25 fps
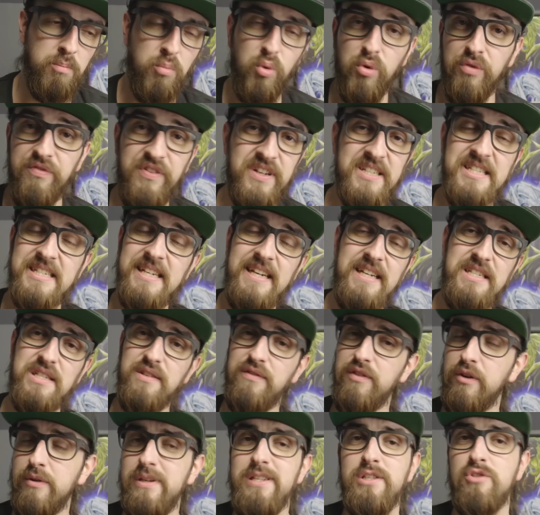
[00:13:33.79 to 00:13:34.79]
Morfessa is
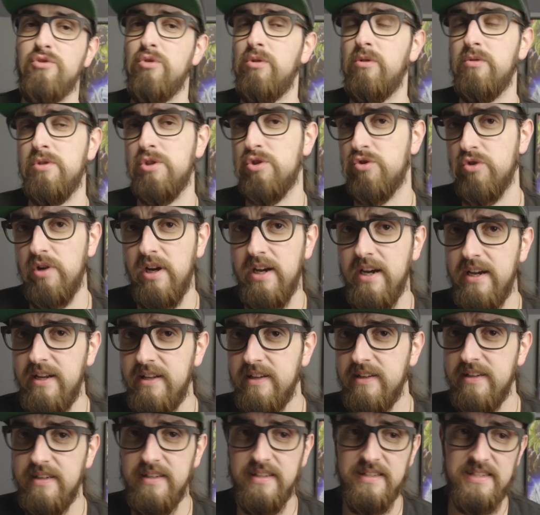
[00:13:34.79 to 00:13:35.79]
a very strong stride
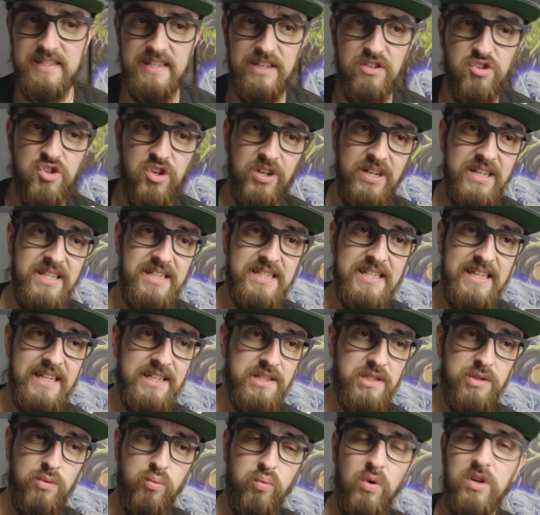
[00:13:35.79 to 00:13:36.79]
and it essentially says,